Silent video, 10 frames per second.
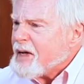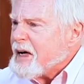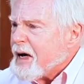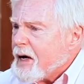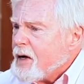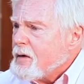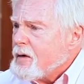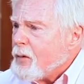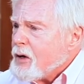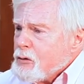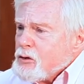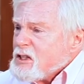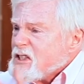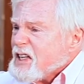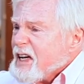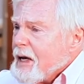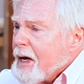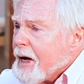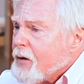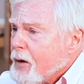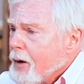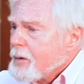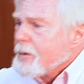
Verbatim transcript: is the master of the household. He's an